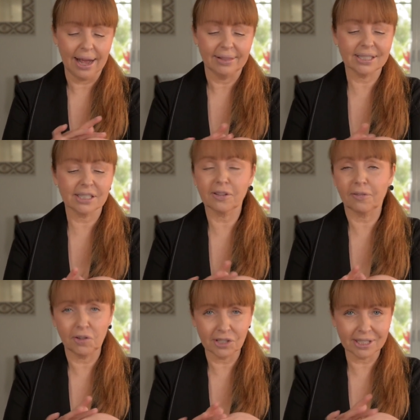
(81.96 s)
This is the
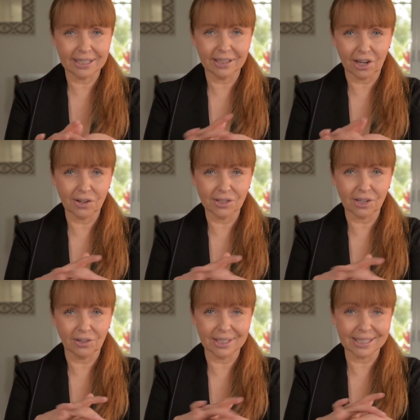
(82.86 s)
first thing that goes
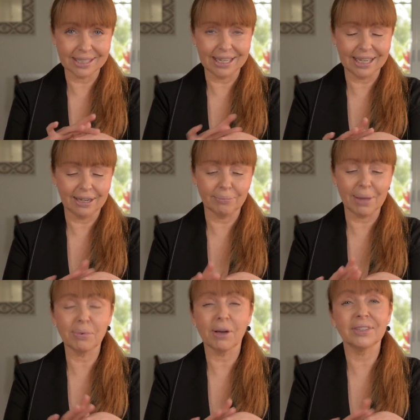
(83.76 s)
on the skin.
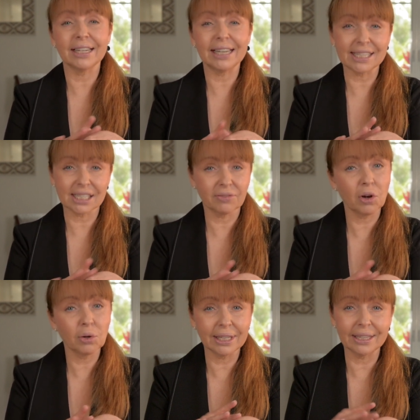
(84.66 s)
Maybe I've done an
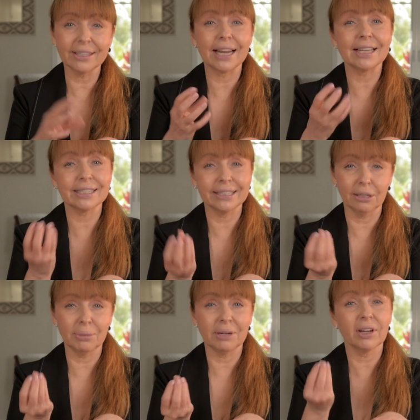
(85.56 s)
exfoliant that has a
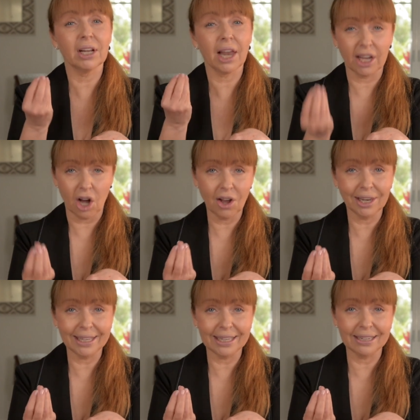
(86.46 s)
little bit of a
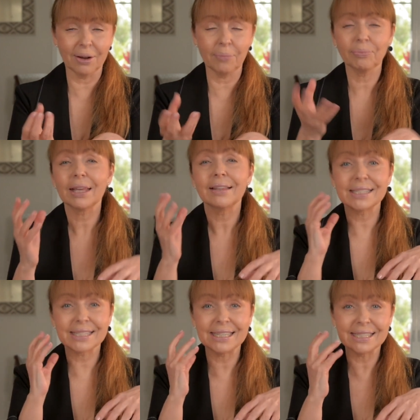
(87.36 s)
glycolic in it. The
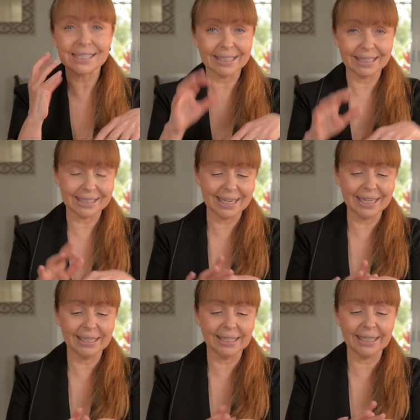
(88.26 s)
skin's a little
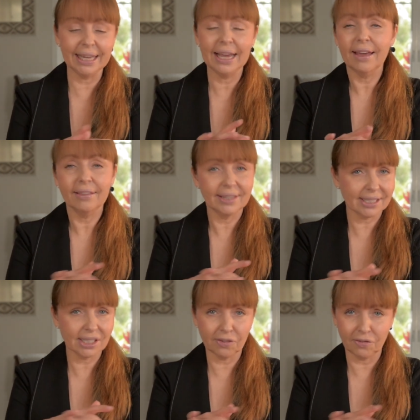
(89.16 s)
tingly.
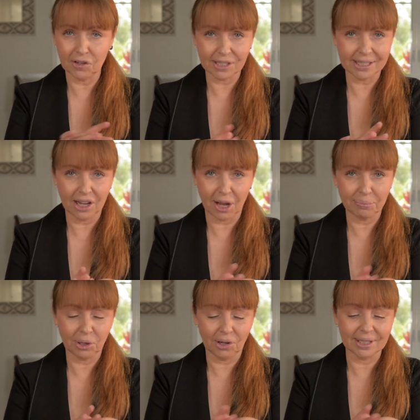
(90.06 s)
This is the first thing I
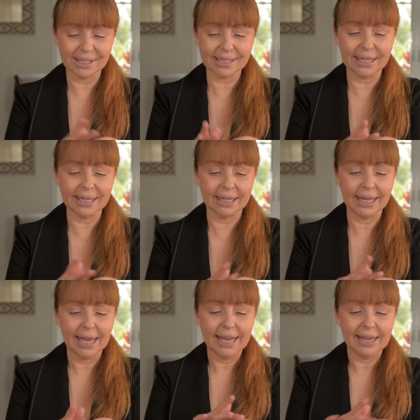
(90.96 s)
put on the skin.
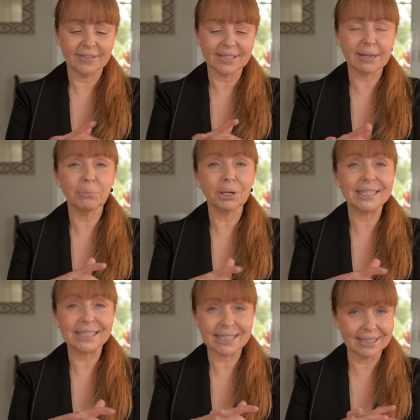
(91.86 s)
If
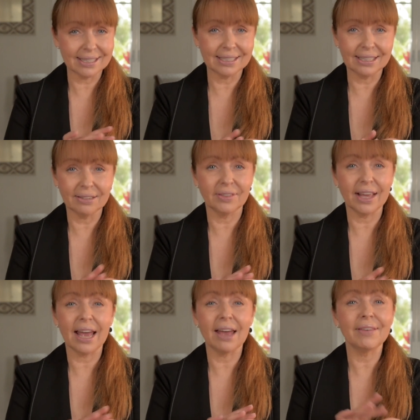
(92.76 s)
somebody's sensitive,
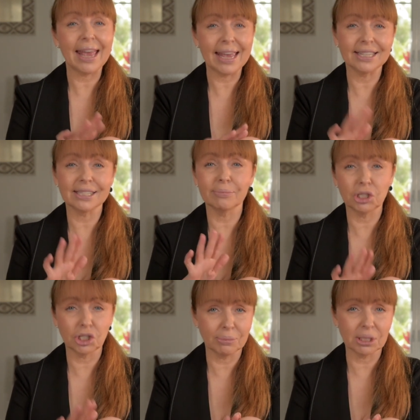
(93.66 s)
they have eczema,
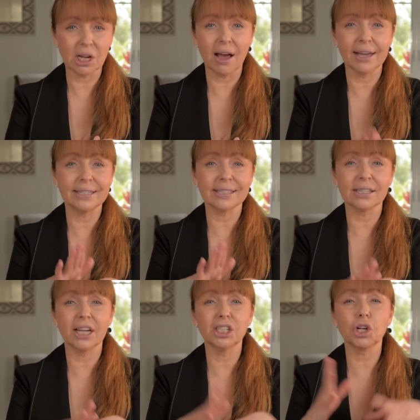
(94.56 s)
dermatitis,
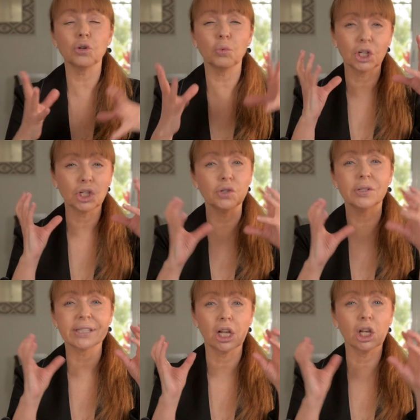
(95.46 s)
and I don't want to
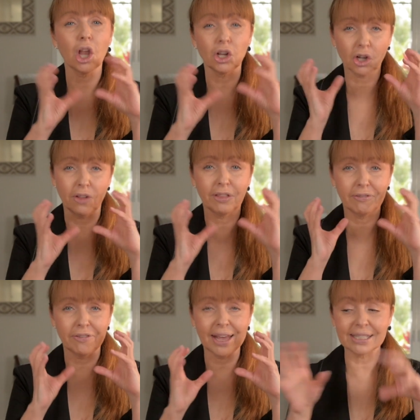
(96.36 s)
use a lot on the
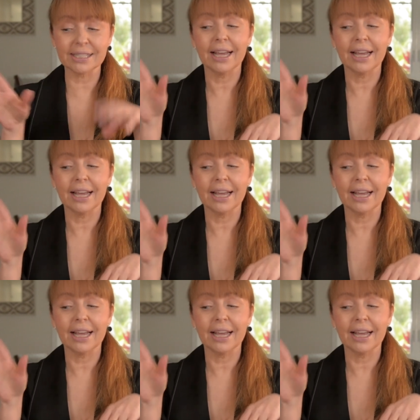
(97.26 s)
face,